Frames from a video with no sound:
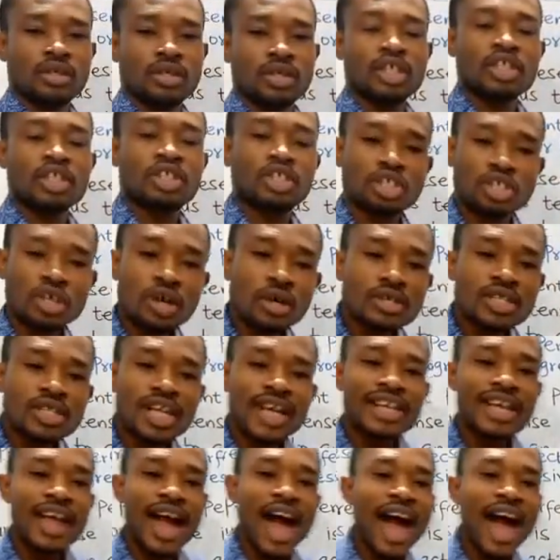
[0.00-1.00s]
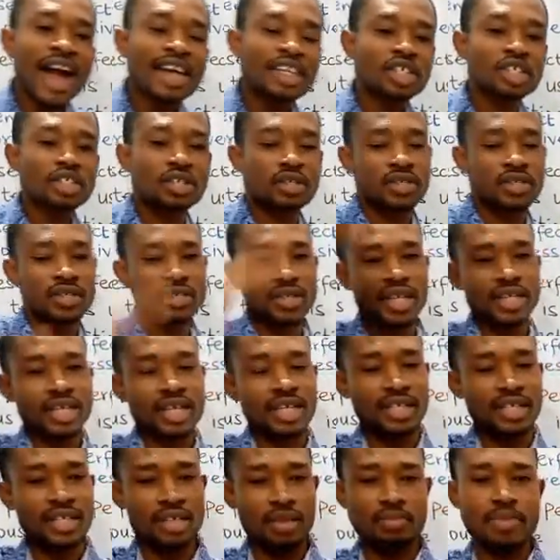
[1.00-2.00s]
It shows that the action
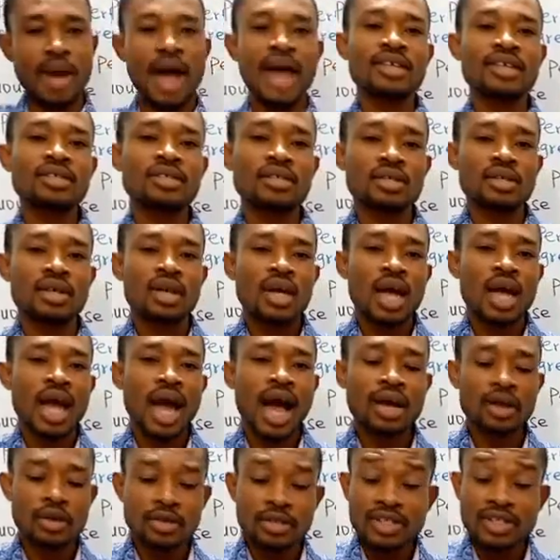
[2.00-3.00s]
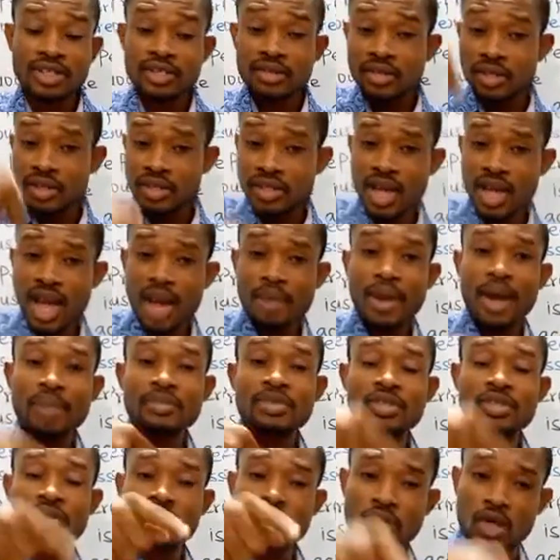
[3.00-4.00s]
started in the past, and until the time I'm
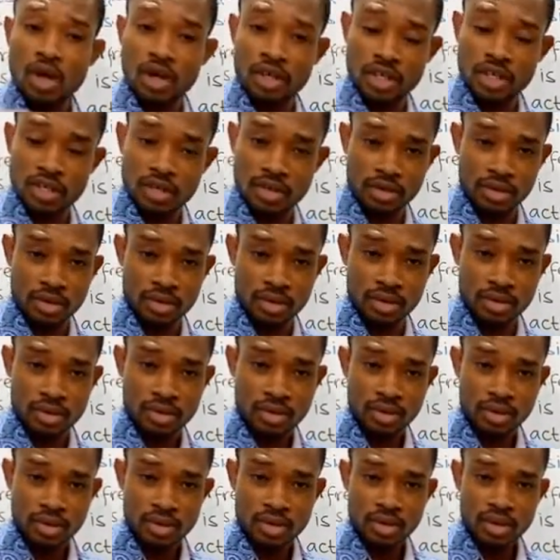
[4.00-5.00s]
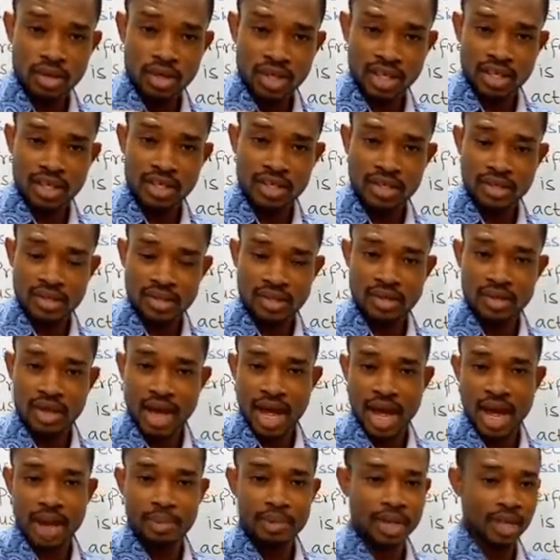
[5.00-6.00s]
still talking to you, it is still
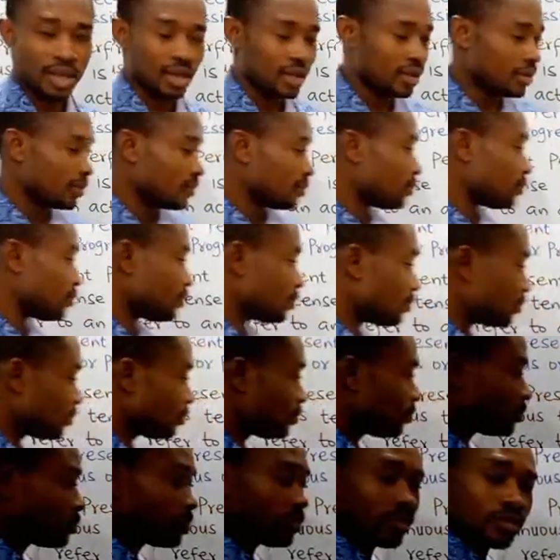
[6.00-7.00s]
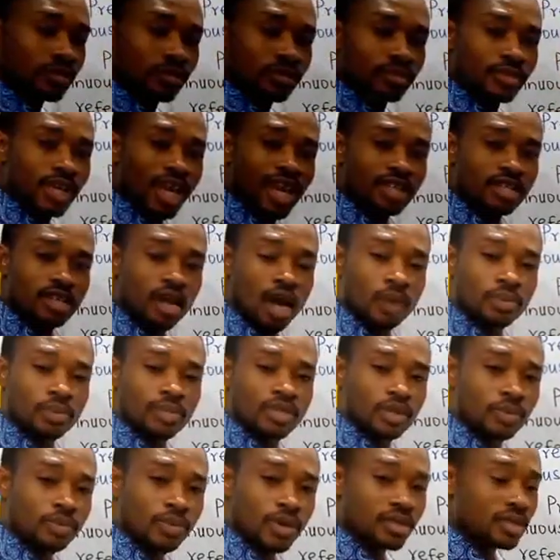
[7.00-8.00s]
happening. That's up
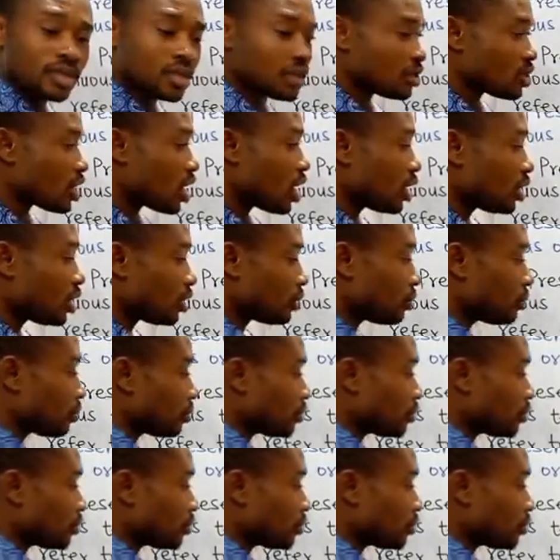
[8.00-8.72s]
to the present time.